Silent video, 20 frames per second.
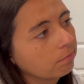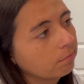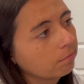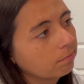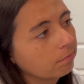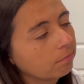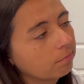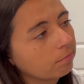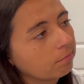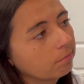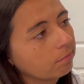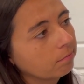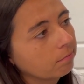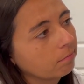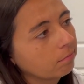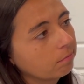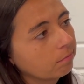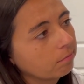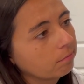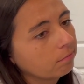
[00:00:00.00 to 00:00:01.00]

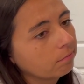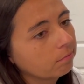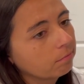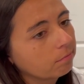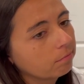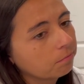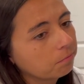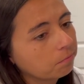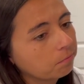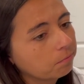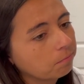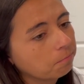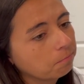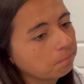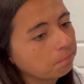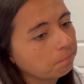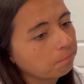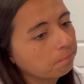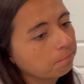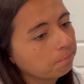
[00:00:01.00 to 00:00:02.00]

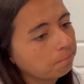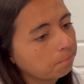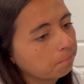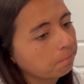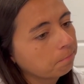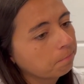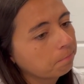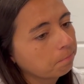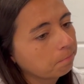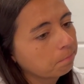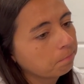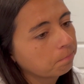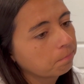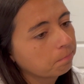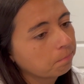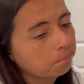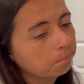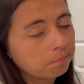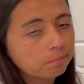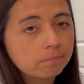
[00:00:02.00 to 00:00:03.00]

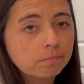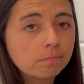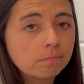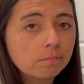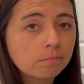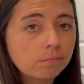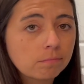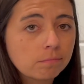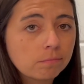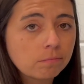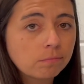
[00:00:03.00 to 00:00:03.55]
(silent)